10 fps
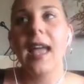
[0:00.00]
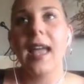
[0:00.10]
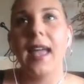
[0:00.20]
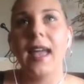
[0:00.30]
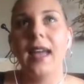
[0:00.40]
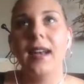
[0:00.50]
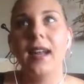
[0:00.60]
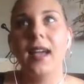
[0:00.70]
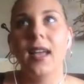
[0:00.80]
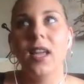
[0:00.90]
And,
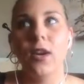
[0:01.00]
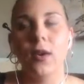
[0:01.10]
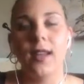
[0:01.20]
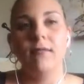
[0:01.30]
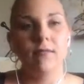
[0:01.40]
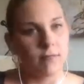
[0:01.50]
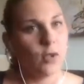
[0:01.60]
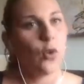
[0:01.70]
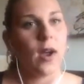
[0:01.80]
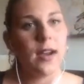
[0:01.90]
I
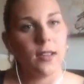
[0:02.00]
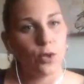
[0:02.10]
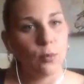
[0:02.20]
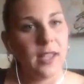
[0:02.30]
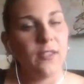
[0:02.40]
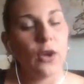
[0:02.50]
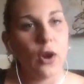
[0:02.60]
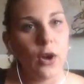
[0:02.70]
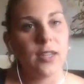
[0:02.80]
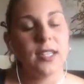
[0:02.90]
cried a little bit in the
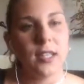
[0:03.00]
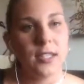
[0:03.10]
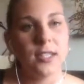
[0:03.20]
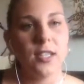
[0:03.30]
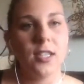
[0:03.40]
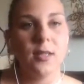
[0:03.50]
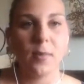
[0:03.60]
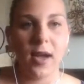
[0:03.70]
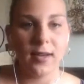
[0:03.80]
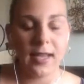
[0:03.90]
car as I listened to this
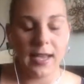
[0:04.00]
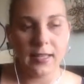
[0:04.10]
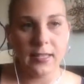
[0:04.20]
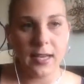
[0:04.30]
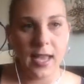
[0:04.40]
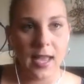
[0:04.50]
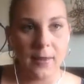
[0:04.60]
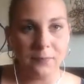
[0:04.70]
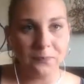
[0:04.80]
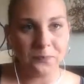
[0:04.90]
podcast,
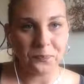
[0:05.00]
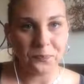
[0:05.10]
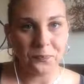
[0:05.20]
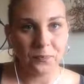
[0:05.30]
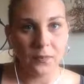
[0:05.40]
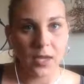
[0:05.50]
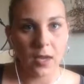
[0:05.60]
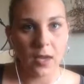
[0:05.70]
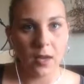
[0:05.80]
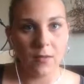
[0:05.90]
and,
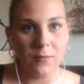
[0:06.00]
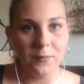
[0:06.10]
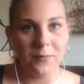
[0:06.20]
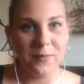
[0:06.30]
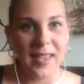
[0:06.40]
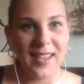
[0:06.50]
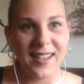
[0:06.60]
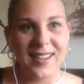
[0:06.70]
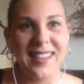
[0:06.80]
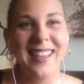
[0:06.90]
hey
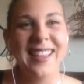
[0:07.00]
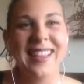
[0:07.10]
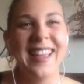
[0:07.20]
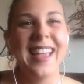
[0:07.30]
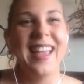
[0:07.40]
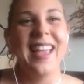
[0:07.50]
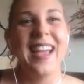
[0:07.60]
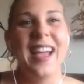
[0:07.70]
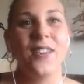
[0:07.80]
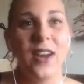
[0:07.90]
honey,
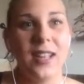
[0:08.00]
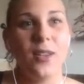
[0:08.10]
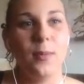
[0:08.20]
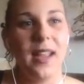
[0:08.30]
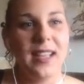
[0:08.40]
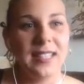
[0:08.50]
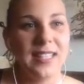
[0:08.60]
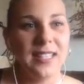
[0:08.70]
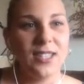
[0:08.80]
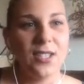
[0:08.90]
I cried a little bit as I
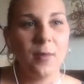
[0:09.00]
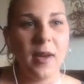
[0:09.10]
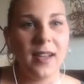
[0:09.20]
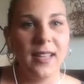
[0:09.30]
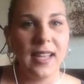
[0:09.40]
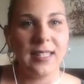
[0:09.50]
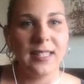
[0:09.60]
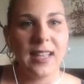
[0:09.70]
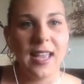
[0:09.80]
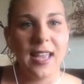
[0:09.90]
listened to the
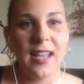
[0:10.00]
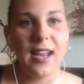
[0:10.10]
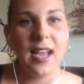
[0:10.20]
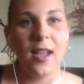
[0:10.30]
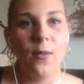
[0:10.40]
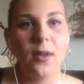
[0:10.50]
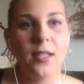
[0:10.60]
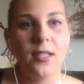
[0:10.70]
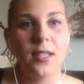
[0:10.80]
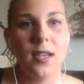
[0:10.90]
podcast, and I
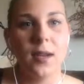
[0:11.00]
was,